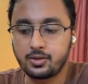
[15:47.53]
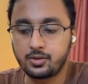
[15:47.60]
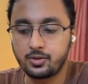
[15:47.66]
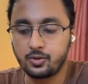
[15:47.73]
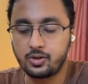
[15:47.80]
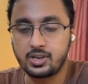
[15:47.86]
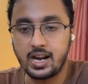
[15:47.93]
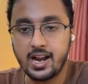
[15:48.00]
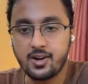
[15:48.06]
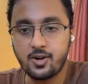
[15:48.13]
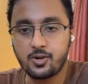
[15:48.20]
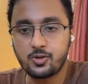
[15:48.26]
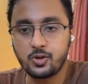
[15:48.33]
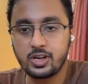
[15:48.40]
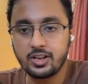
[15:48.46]
to try
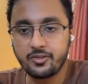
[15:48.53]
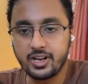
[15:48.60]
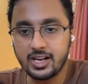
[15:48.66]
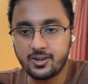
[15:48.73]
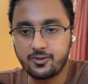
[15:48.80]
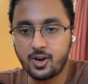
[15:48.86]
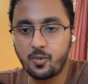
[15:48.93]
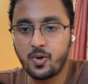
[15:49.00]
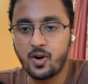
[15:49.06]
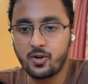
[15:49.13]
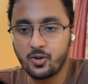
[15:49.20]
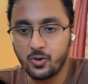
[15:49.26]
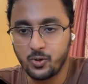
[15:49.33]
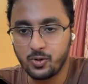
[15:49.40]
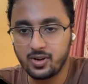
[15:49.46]
not to deviate from our
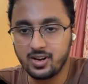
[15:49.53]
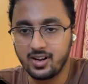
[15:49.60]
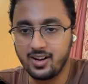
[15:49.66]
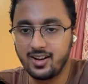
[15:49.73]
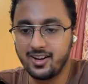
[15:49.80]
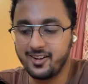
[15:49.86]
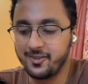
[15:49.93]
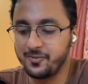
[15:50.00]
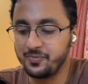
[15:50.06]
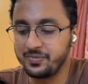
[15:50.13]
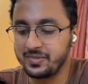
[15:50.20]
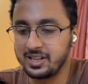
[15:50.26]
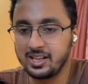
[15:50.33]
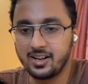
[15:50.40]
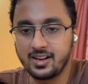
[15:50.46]
own
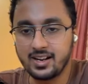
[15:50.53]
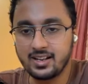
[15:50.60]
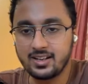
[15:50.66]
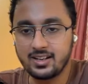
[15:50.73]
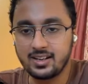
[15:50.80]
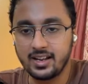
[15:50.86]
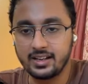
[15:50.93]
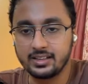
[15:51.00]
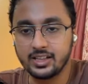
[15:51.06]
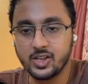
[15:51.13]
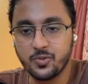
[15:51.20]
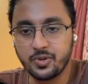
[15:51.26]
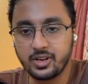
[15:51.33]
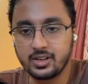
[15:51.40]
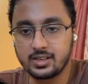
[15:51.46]
learning, like the
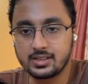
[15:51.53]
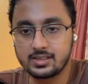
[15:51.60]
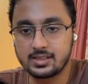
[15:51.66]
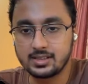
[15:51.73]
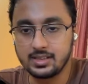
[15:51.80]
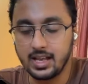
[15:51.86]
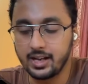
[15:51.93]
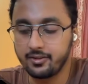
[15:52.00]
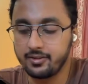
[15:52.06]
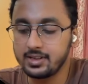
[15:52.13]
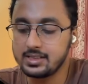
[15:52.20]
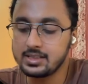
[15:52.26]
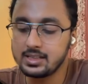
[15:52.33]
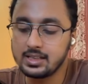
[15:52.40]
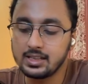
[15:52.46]
ubiquitous language.